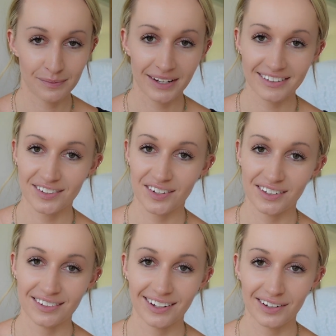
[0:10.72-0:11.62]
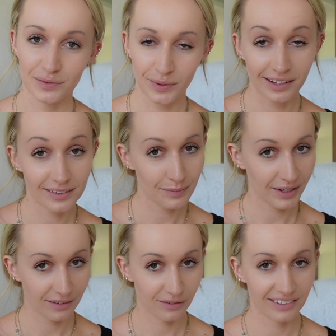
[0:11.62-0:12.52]
messages as well as
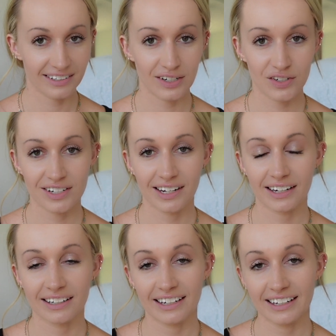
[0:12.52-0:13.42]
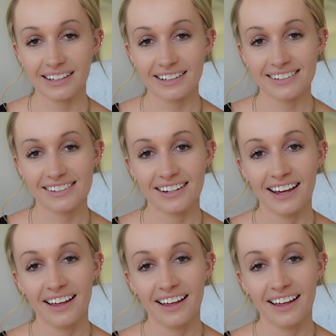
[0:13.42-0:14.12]
manifestation techniques.